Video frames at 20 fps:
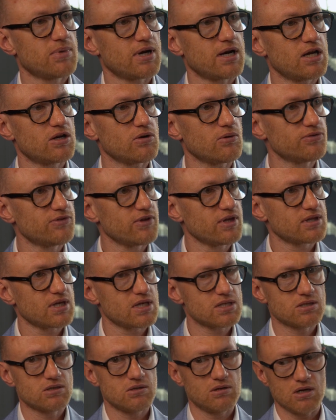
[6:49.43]
but I don't think
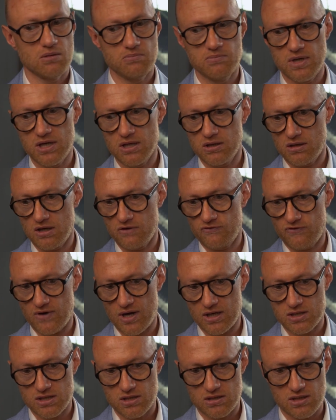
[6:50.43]
that's going to immediately
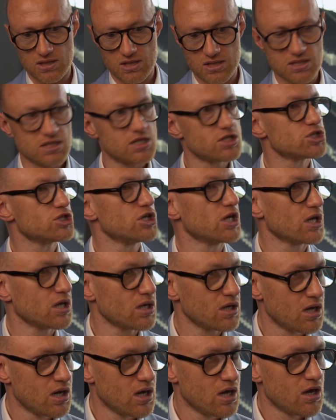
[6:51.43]
affect the decisioning